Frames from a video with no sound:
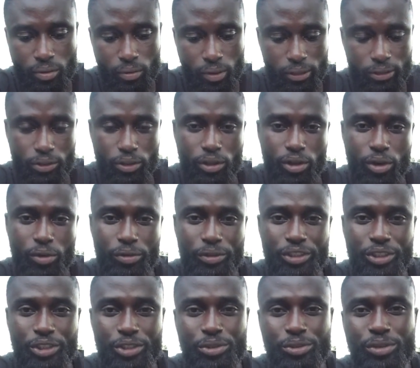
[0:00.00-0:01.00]
what's going on
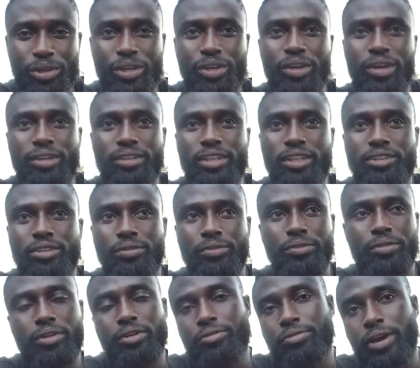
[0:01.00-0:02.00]
with you you know in terms of
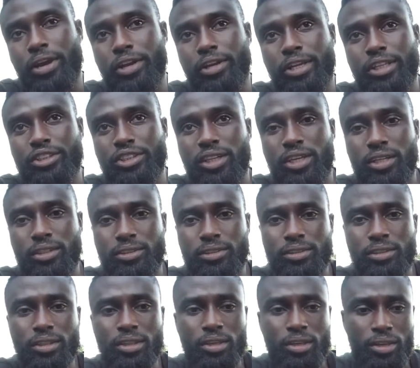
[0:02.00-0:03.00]
you know finding the
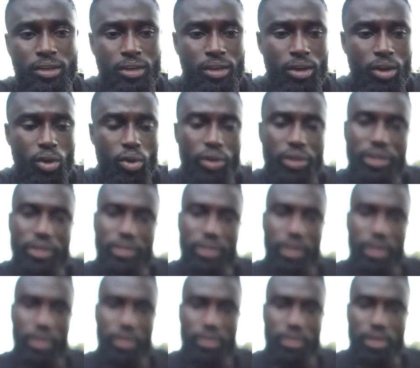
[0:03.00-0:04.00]
chairs or
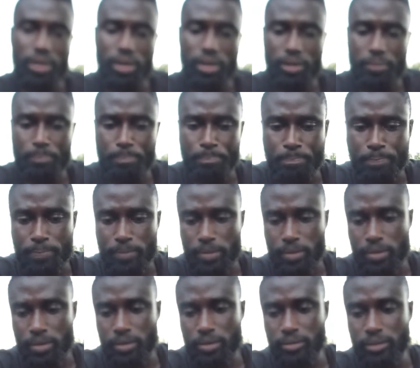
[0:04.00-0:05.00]
anything um,
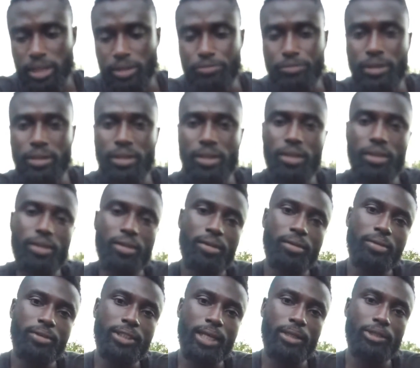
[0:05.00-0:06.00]
definitely
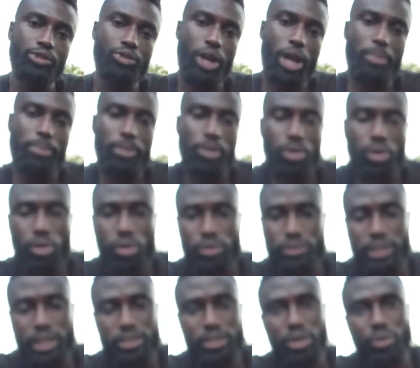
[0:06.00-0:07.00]
subscribe below
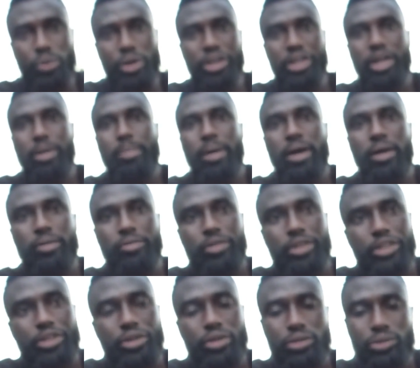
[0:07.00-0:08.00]
because that's the only way you get my
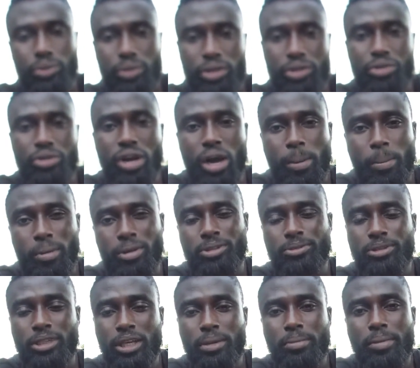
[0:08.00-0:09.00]
videos when they do come out
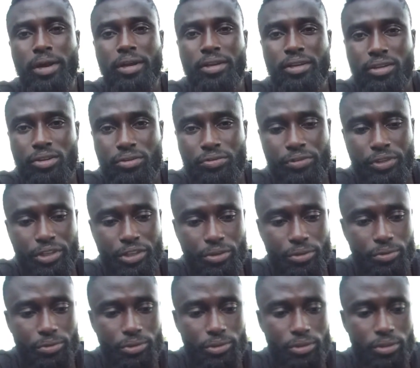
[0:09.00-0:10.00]
especially my new
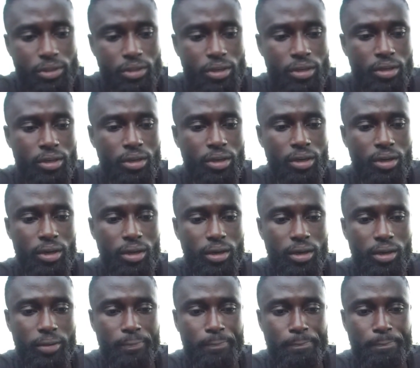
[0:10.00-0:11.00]
videos
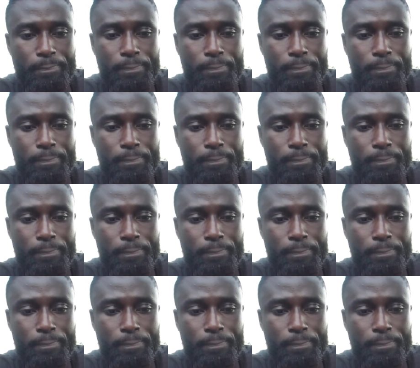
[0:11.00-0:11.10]
um,